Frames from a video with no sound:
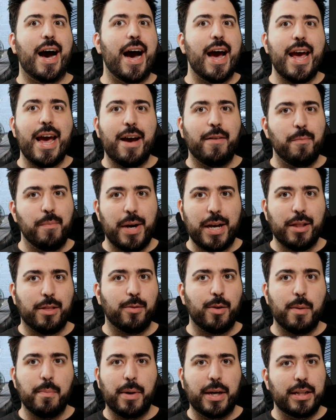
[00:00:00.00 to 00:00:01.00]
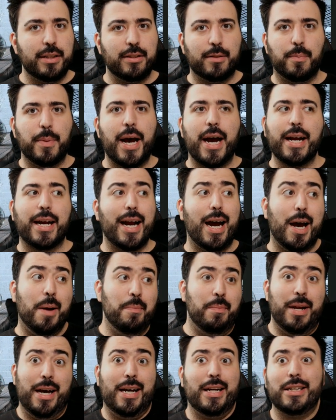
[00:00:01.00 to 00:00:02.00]
I have my three buttons back.
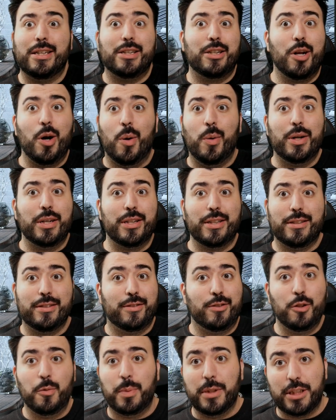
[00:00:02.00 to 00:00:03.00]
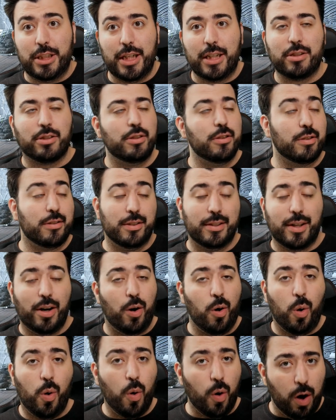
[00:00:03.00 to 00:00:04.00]
I'm not going to the stupid gestures because
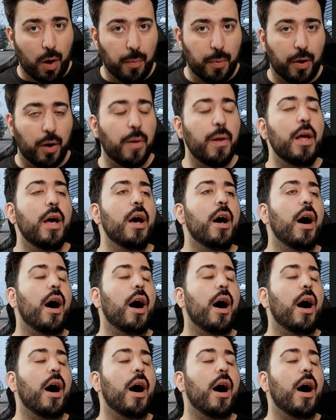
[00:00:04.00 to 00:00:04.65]
they're horrible.